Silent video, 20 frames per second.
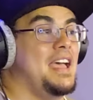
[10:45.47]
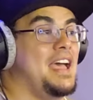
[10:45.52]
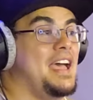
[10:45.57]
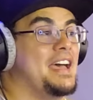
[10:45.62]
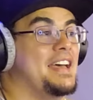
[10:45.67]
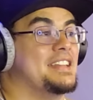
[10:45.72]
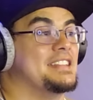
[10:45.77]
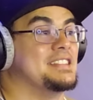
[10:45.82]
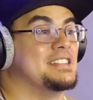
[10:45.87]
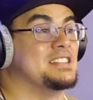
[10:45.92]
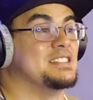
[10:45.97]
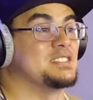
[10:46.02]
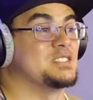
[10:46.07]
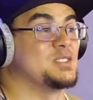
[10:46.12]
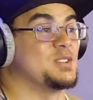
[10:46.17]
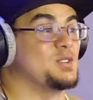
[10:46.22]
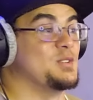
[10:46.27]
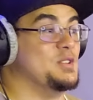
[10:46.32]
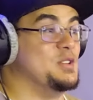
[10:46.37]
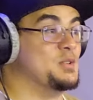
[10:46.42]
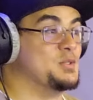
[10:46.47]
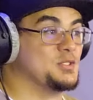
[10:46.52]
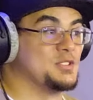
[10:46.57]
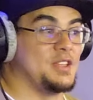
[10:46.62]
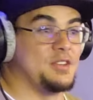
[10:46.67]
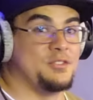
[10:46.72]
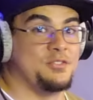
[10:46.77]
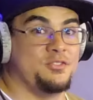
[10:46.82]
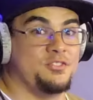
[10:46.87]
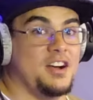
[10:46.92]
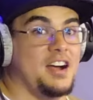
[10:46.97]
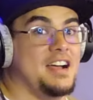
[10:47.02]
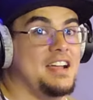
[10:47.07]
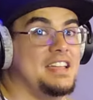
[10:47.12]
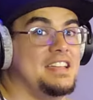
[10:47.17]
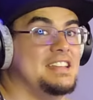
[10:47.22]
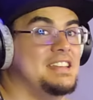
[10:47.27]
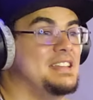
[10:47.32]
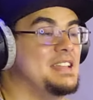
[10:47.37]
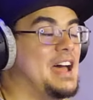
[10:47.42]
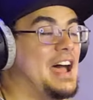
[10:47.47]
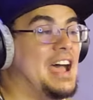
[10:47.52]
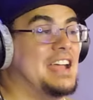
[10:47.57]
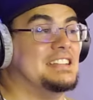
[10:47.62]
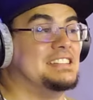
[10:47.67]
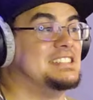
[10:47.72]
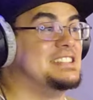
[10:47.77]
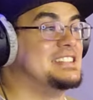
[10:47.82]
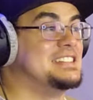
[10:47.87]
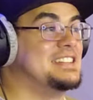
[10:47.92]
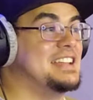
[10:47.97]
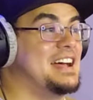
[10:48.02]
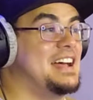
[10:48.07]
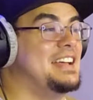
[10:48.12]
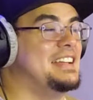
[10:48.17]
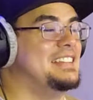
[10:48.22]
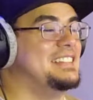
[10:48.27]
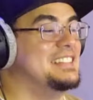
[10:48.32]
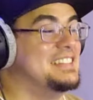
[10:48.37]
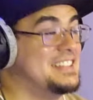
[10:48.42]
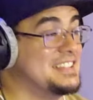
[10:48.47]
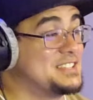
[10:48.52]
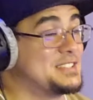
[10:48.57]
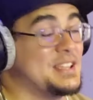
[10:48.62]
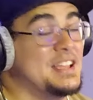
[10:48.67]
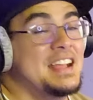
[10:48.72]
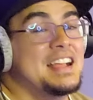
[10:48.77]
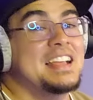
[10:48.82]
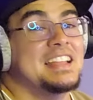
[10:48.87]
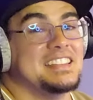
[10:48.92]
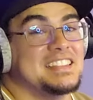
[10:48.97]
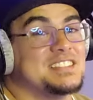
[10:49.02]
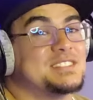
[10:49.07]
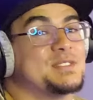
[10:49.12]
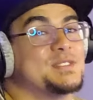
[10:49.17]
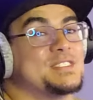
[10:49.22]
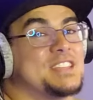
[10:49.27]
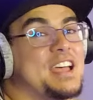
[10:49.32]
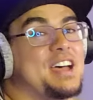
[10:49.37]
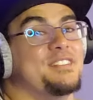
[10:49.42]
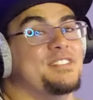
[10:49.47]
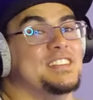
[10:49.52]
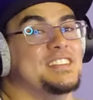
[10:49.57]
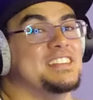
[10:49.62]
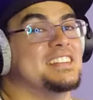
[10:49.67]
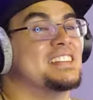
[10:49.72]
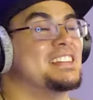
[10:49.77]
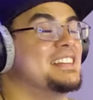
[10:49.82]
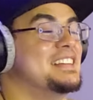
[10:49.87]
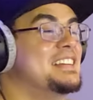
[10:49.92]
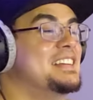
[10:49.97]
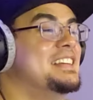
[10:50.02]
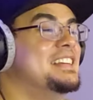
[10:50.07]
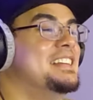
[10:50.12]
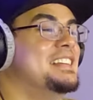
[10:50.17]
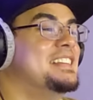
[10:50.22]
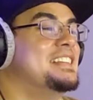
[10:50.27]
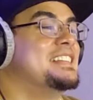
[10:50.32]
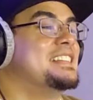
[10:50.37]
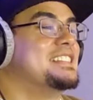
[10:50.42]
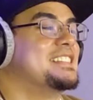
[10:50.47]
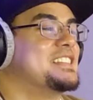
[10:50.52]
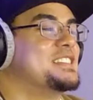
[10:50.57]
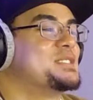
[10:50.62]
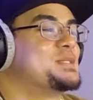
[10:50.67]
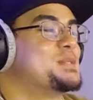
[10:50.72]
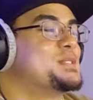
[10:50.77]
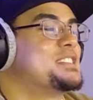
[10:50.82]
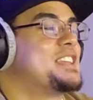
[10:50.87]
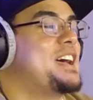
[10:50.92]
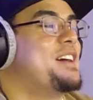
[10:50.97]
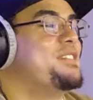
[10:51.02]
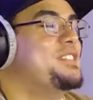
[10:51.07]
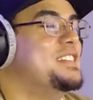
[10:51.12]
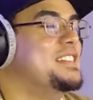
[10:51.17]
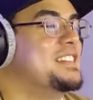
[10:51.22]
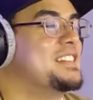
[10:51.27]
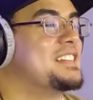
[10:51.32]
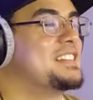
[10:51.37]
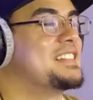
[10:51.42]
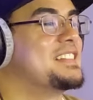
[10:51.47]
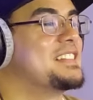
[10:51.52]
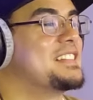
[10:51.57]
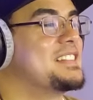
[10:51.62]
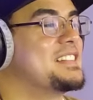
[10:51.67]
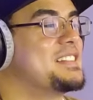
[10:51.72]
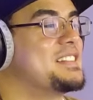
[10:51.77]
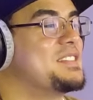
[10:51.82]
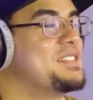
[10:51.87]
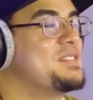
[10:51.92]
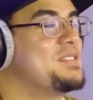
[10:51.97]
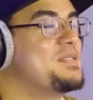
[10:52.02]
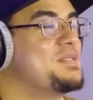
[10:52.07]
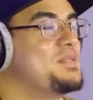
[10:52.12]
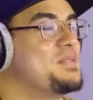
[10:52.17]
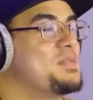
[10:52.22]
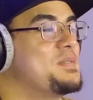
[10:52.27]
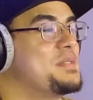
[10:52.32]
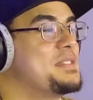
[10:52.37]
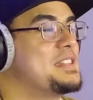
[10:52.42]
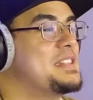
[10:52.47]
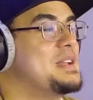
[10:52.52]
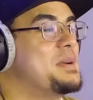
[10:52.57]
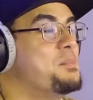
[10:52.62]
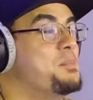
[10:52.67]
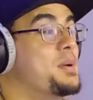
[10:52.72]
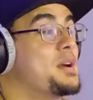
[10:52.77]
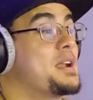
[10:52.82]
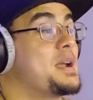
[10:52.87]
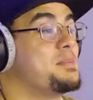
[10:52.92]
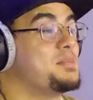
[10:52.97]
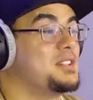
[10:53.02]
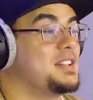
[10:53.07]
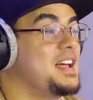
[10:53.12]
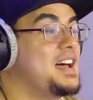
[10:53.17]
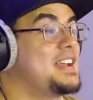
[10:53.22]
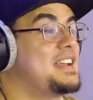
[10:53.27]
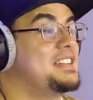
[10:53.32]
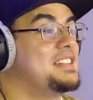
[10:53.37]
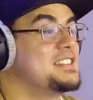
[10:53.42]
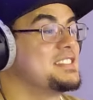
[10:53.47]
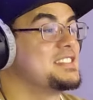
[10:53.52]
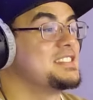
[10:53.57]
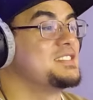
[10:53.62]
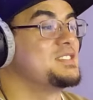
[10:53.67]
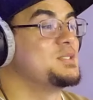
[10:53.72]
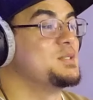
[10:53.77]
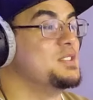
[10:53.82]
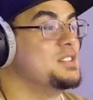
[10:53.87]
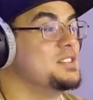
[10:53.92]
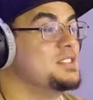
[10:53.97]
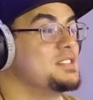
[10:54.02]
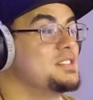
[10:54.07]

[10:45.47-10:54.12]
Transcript: And so it was like, fine, I did not. This was heavy. This was heavy. But I'm glad I listened to